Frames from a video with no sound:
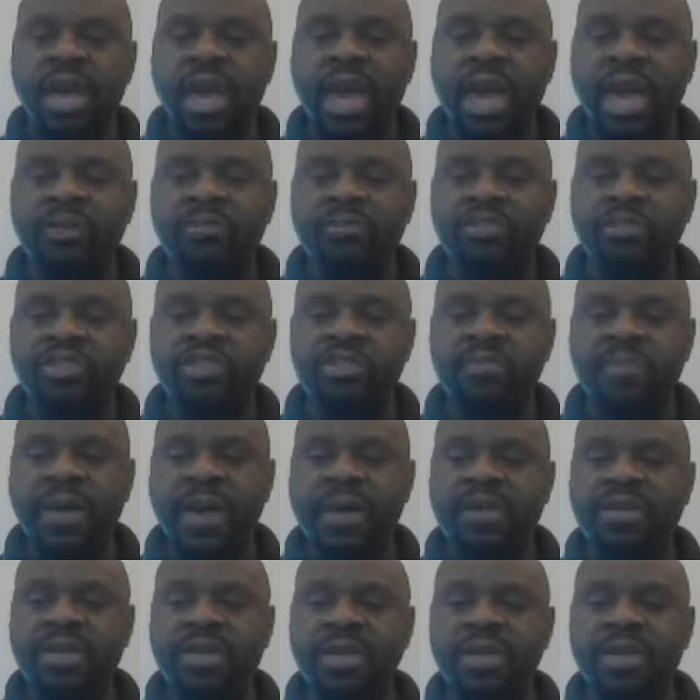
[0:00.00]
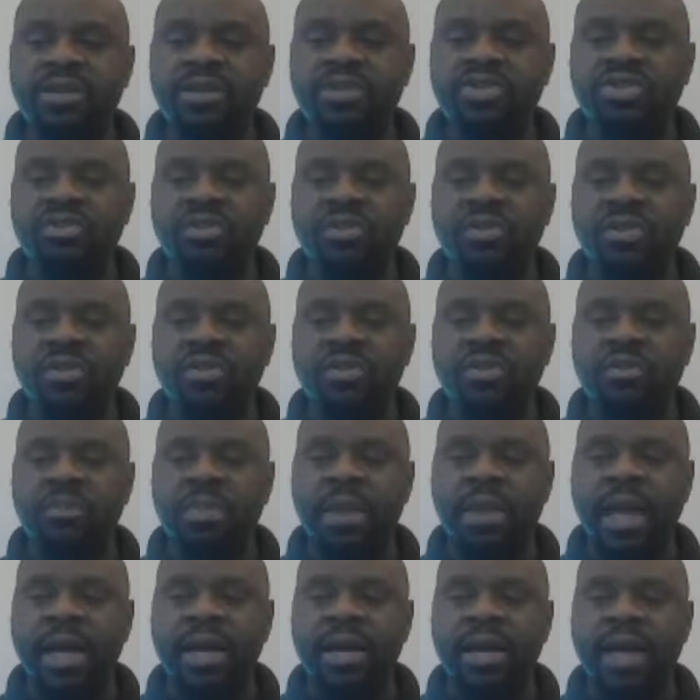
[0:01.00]
a respected historical
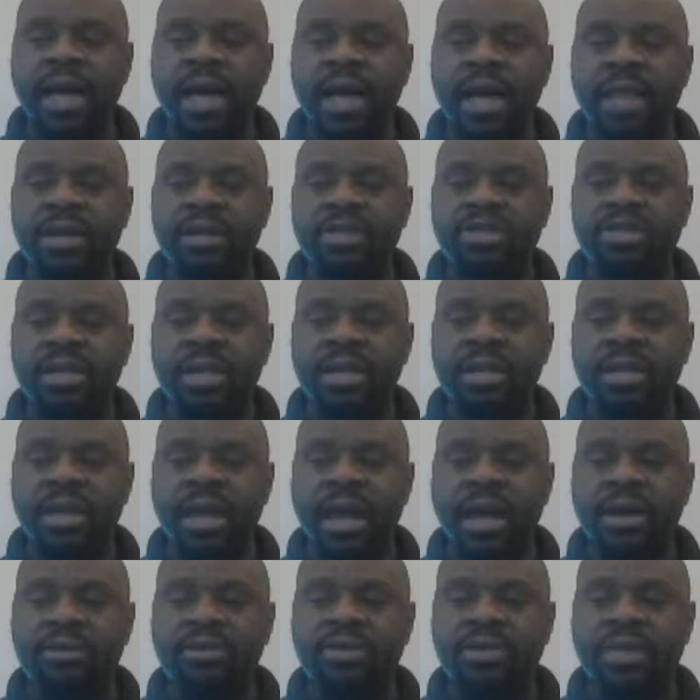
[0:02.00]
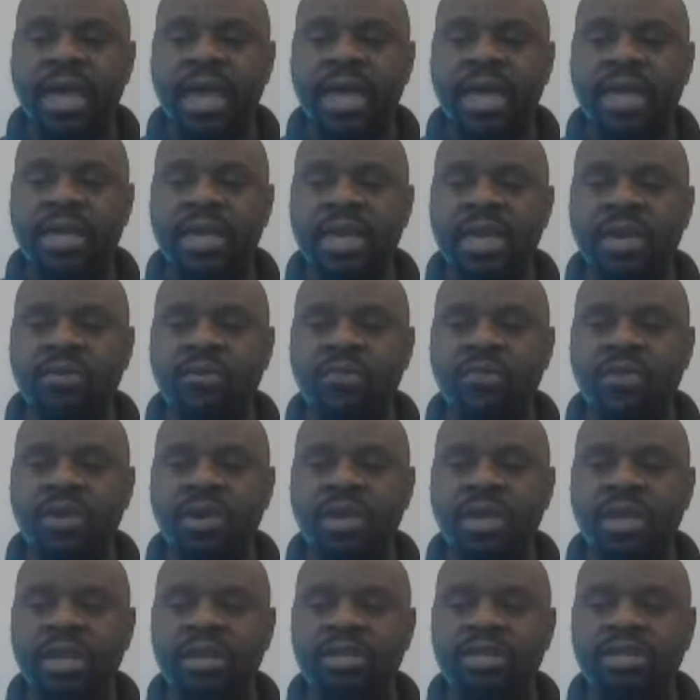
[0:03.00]
black college, announced that it
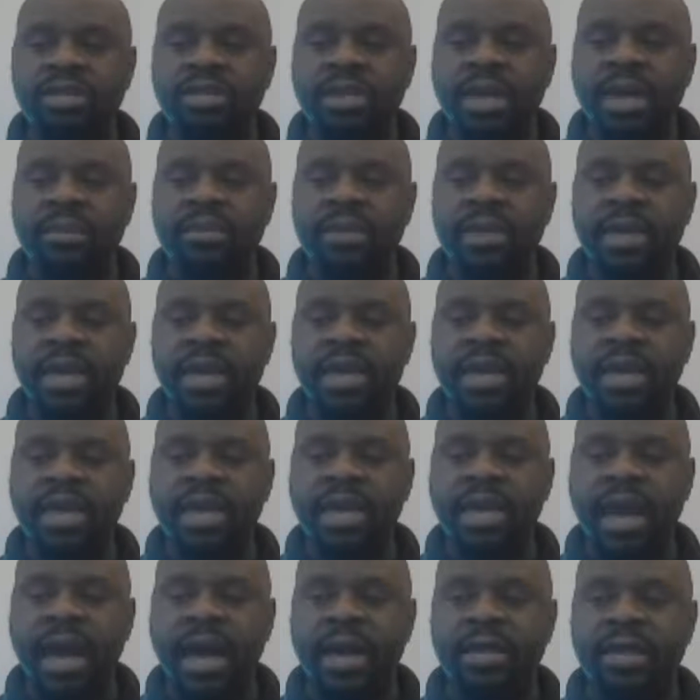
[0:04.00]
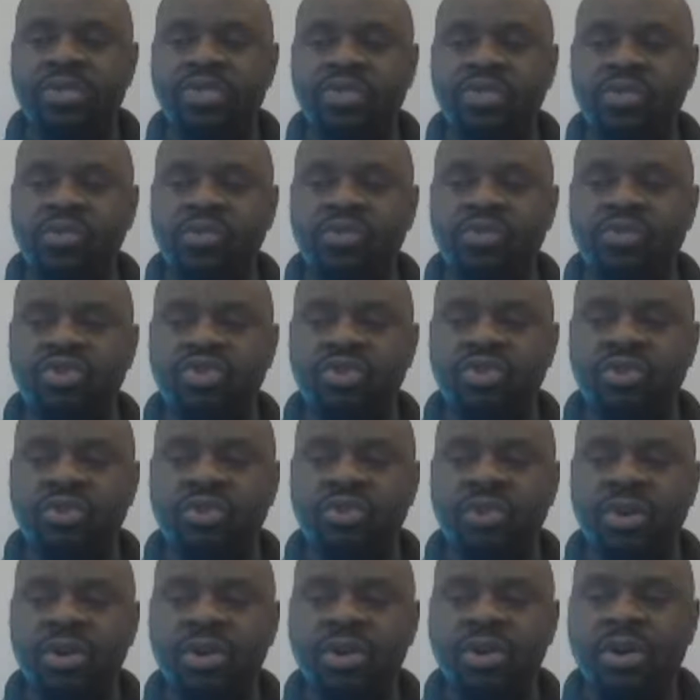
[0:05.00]
would accept any high school
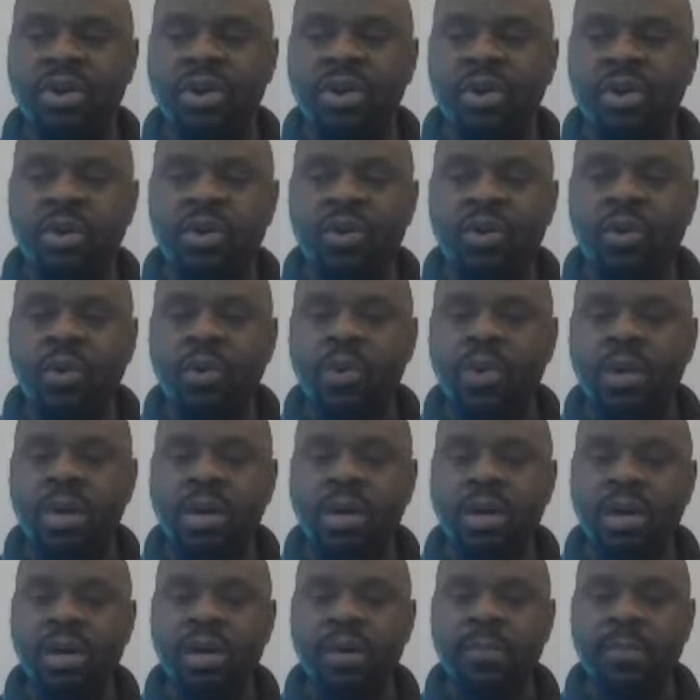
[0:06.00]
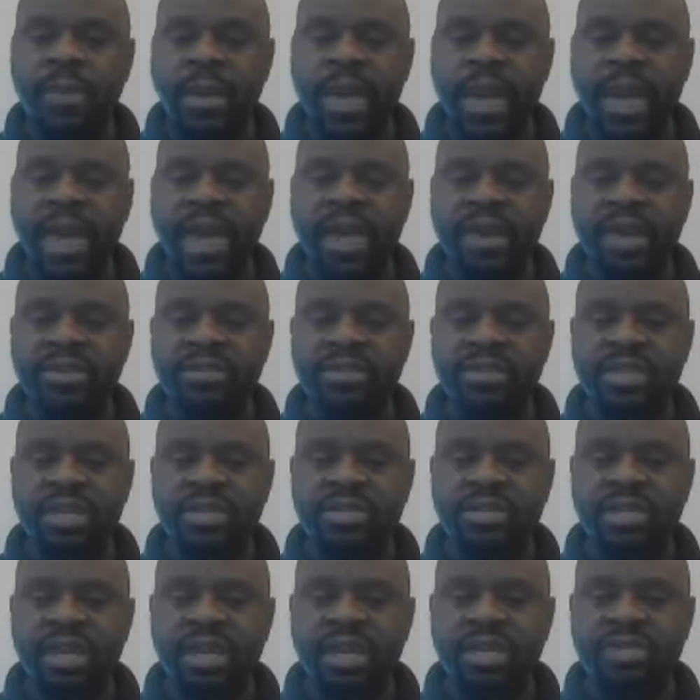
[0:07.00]
junior who could pass
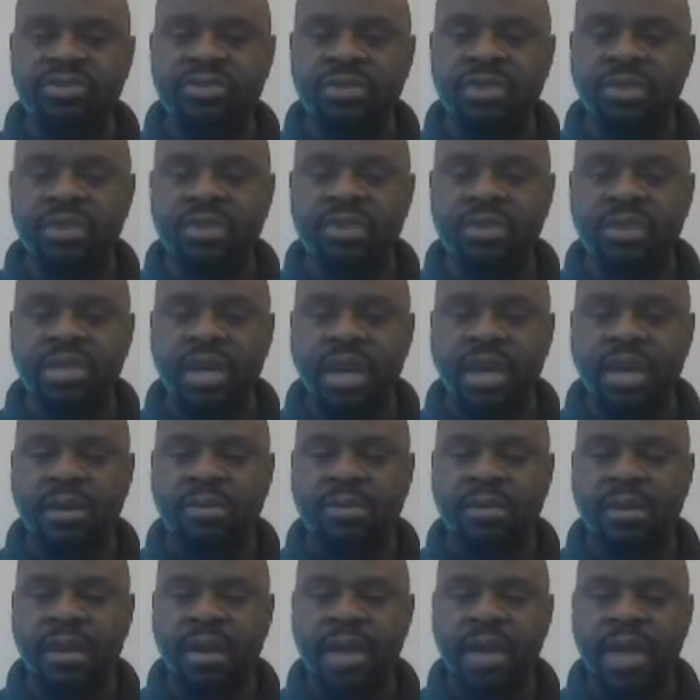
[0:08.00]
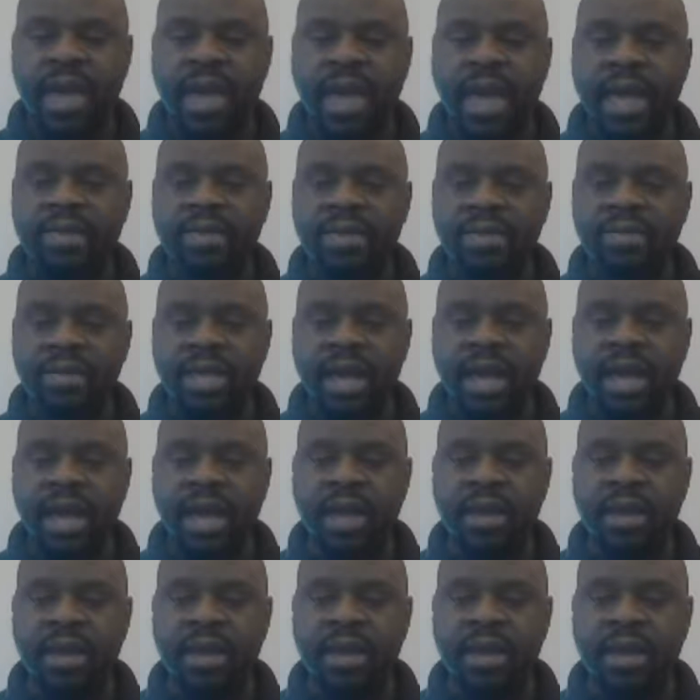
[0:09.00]
its entrance exam. At the
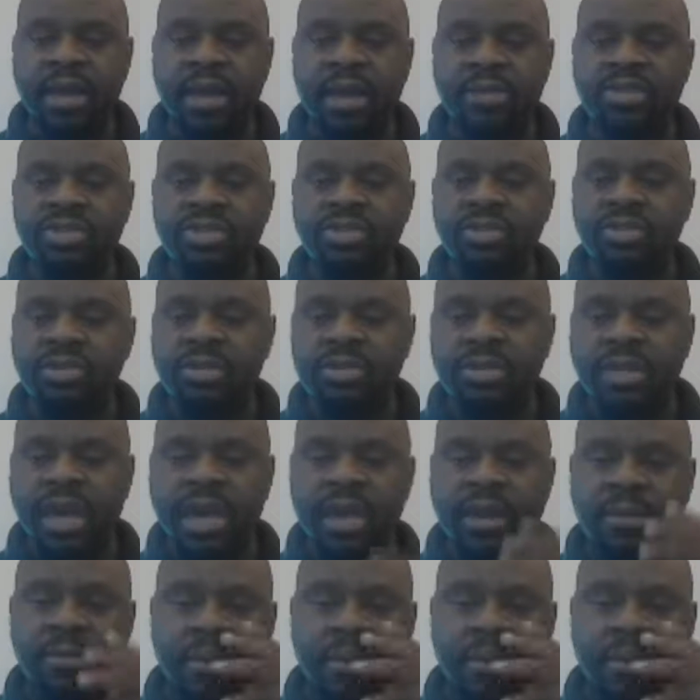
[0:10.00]
time, many students